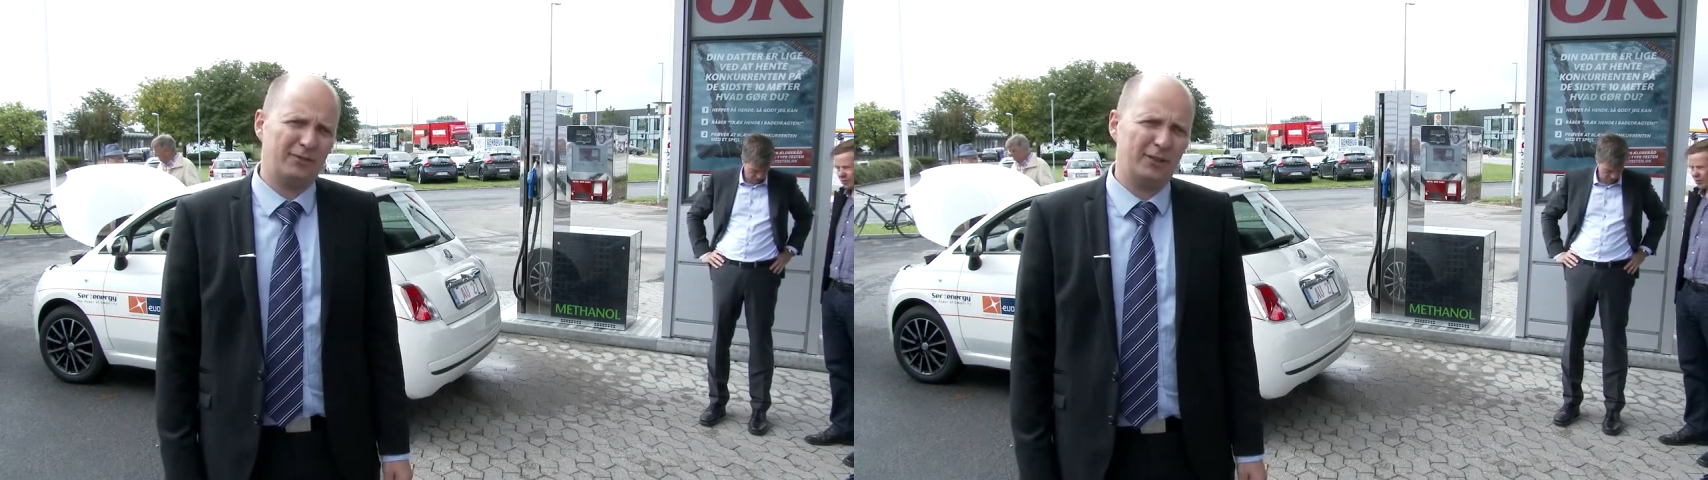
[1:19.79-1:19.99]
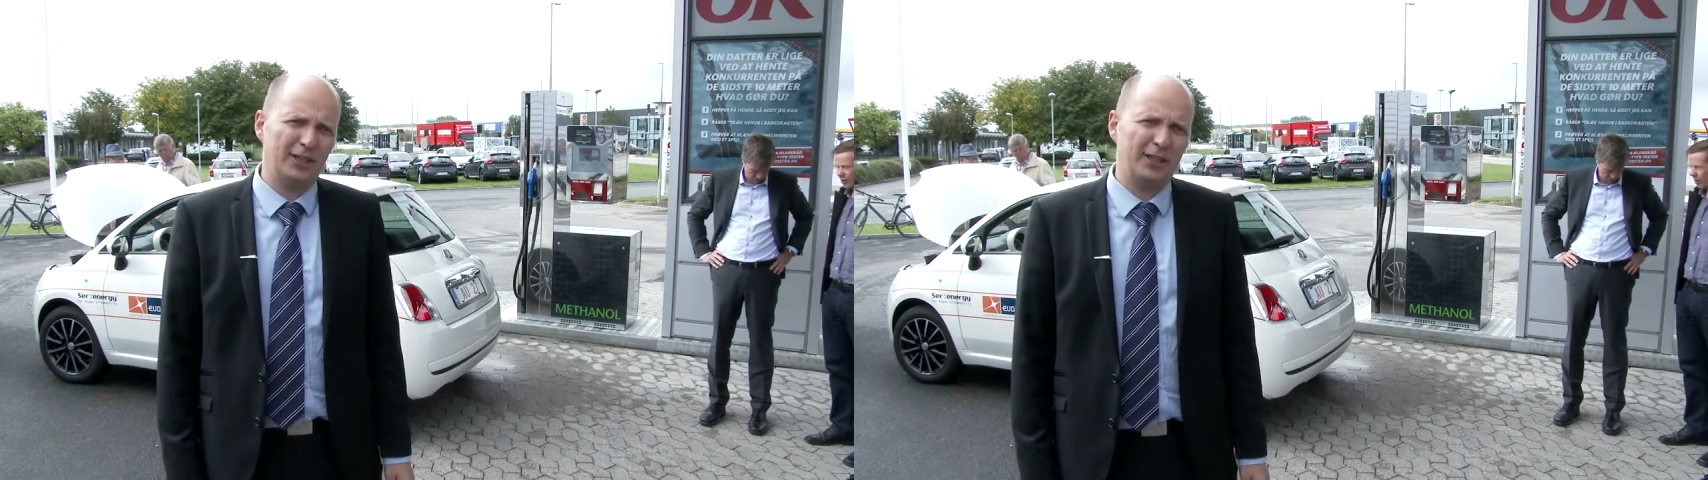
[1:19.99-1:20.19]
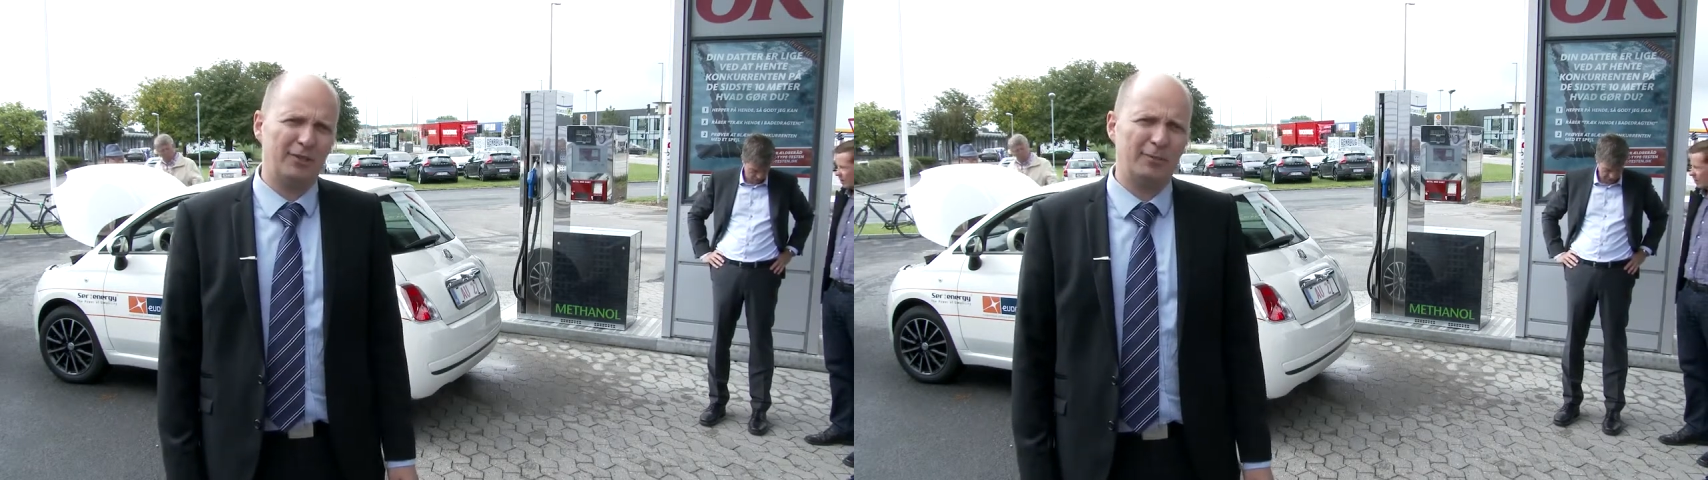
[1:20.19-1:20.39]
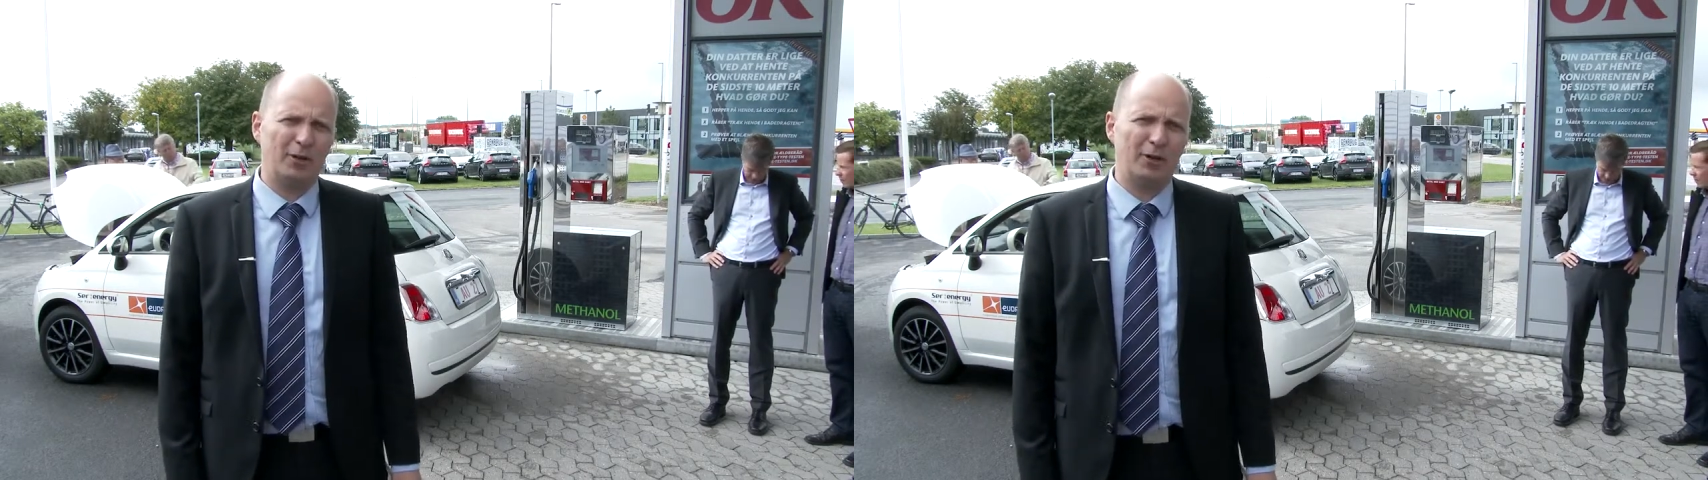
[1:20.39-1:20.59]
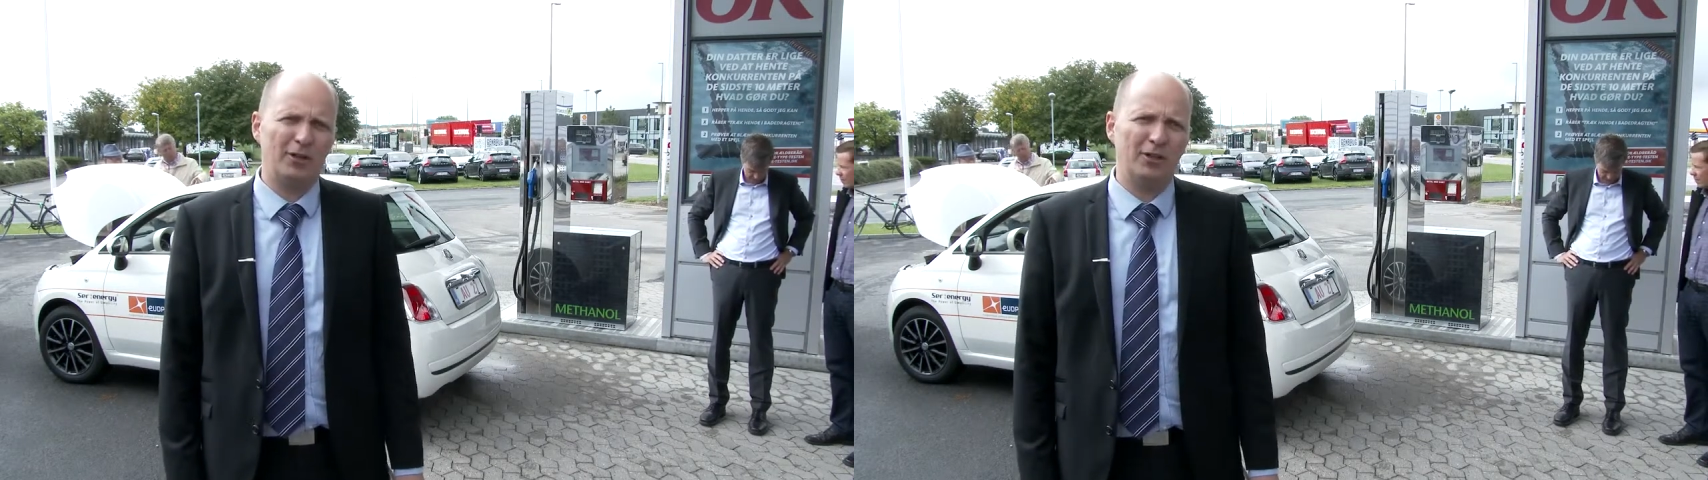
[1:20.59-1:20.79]
energy
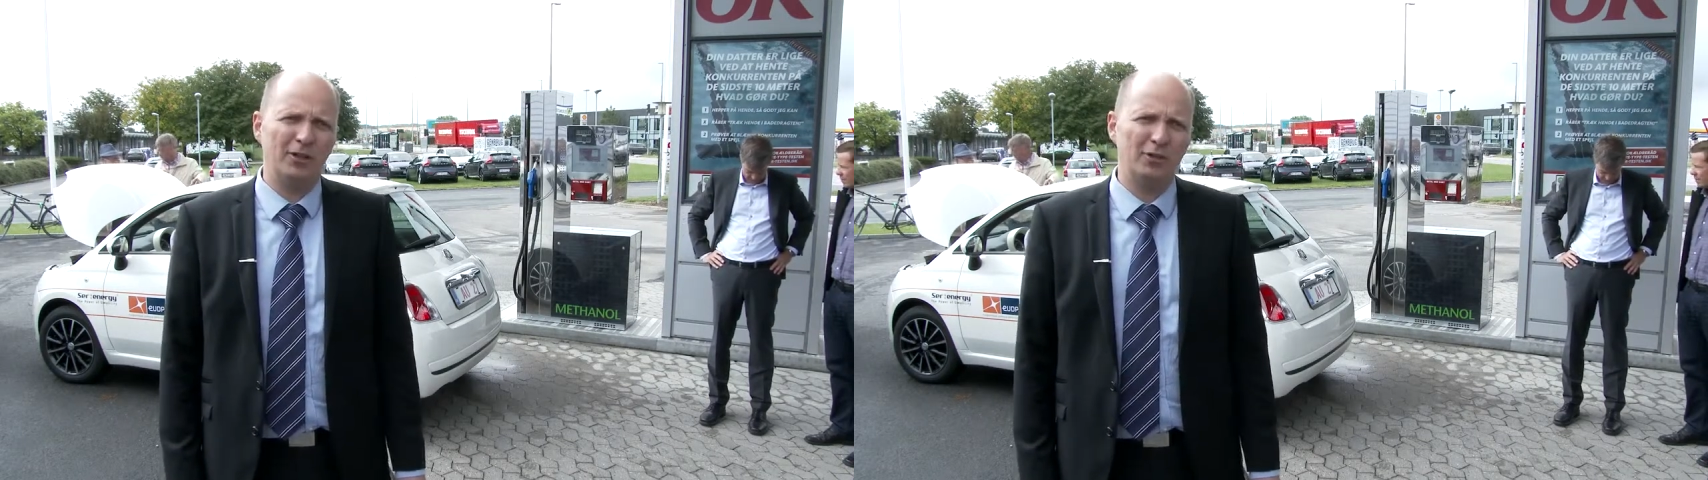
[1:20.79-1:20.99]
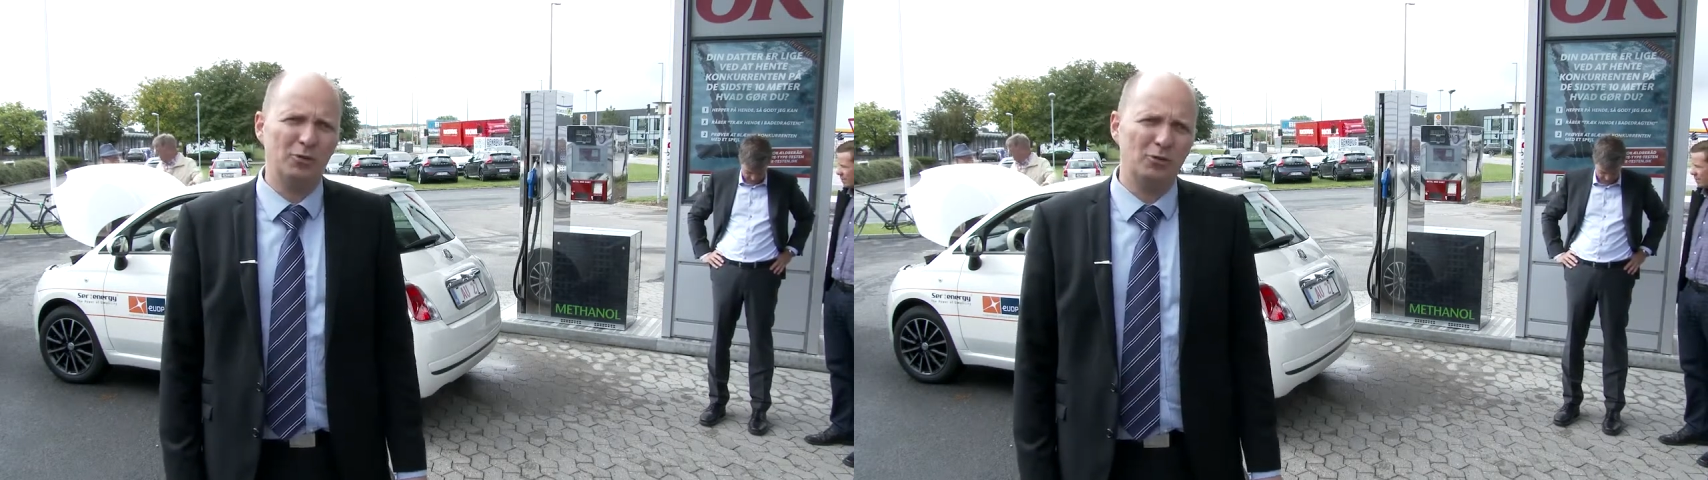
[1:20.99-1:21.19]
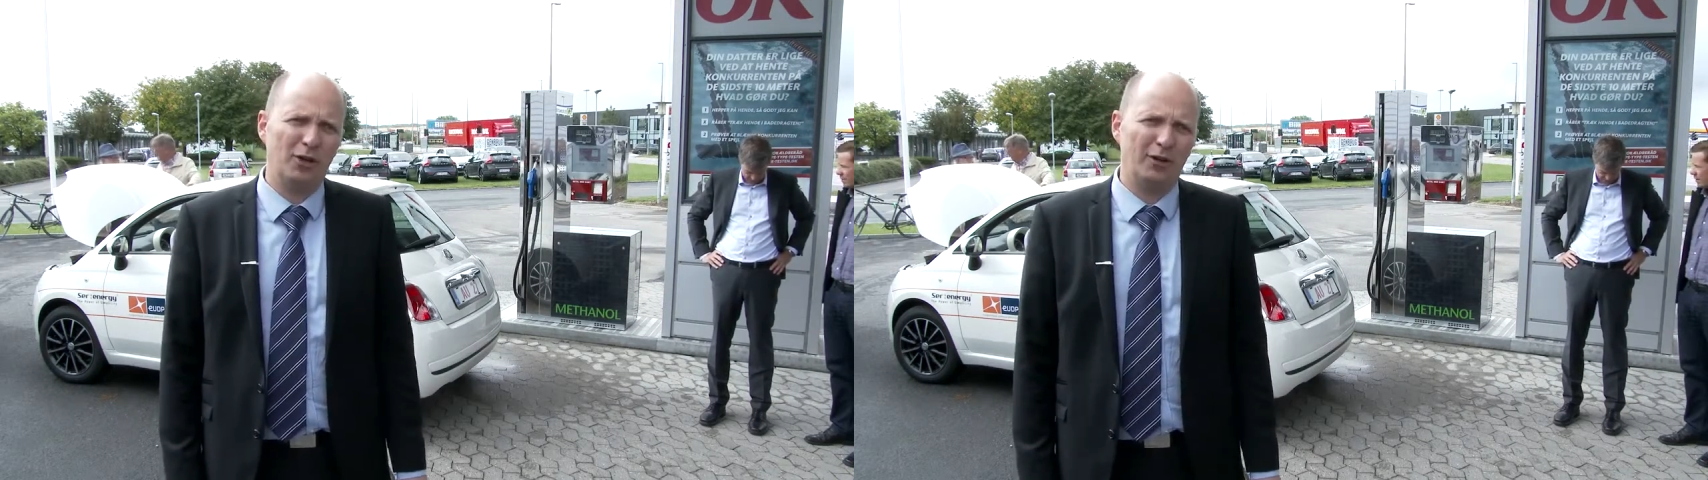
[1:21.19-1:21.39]
sources.